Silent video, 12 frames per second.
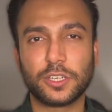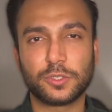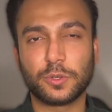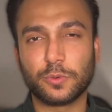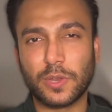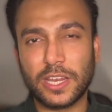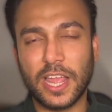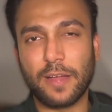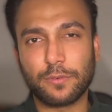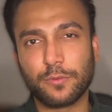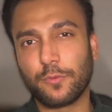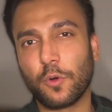So you really have
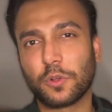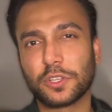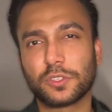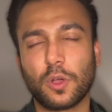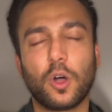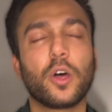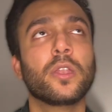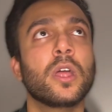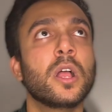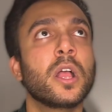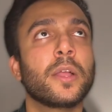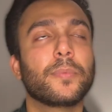to focus on
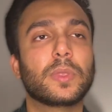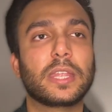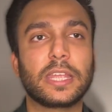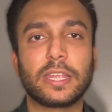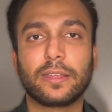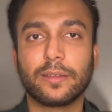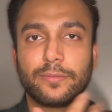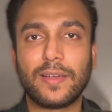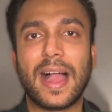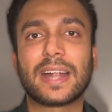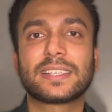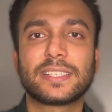the
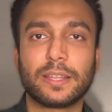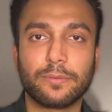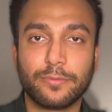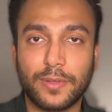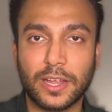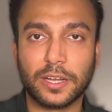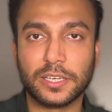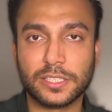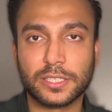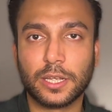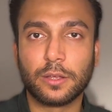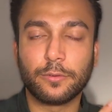facts and
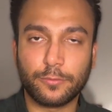figures